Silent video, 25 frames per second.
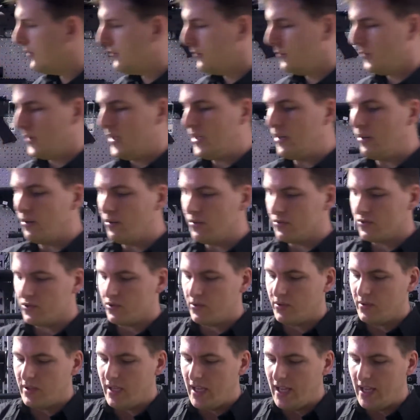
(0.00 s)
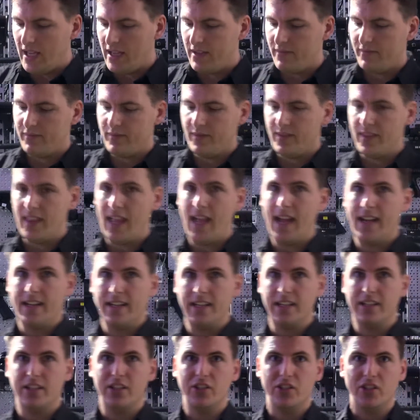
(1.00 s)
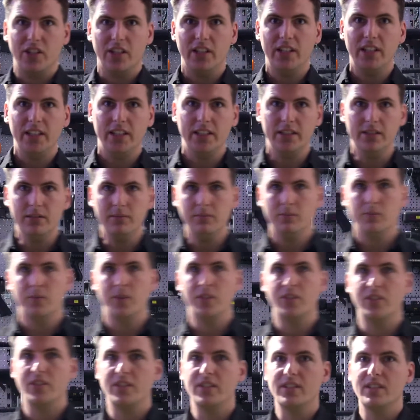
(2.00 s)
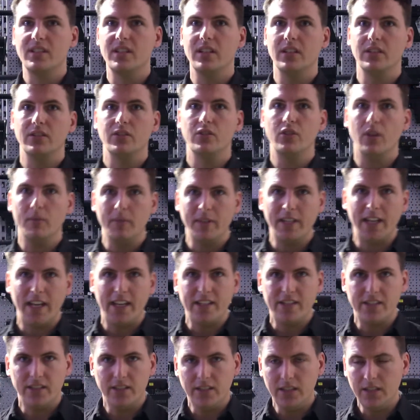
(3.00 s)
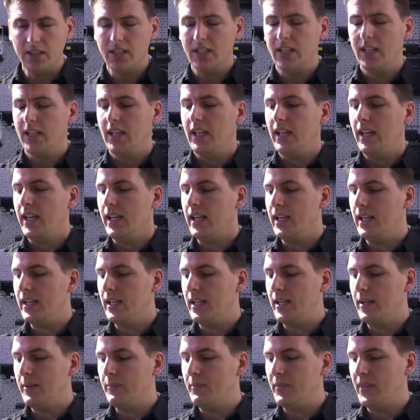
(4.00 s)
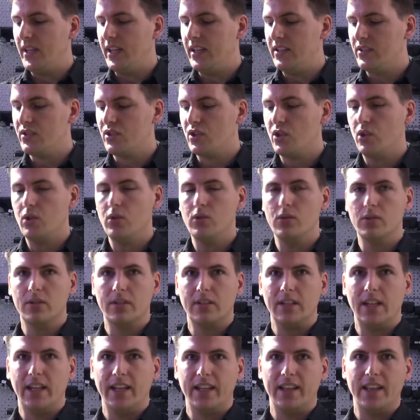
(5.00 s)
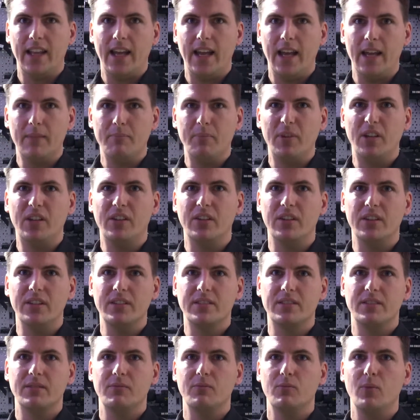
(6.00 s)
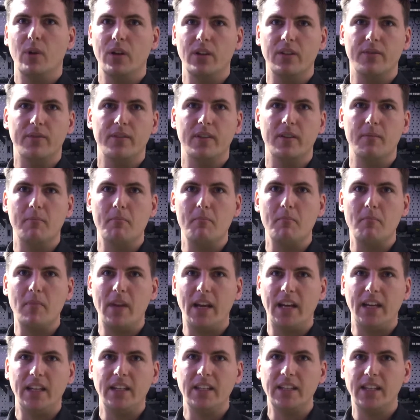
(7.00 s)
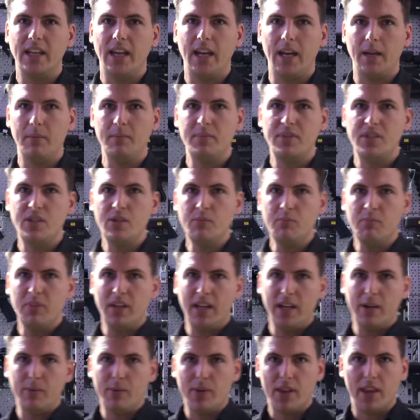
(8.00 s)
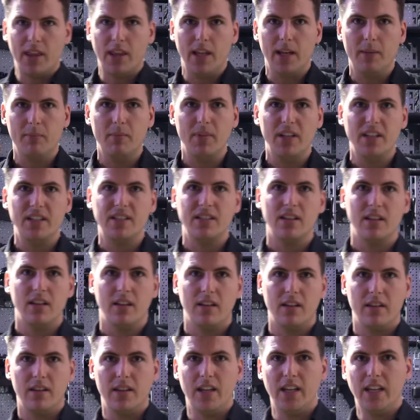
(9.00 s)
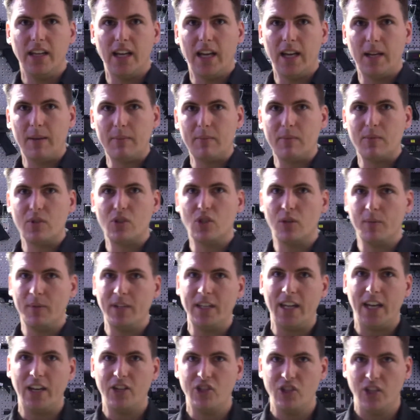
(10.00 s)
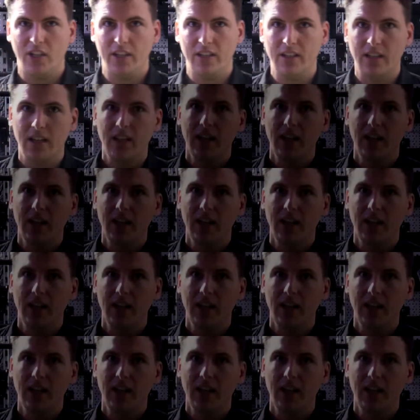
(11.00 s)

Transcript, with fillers: we also have that addition here, which is the Dominator. Um, it is called like that because one of the main games you play with them is the game Domination.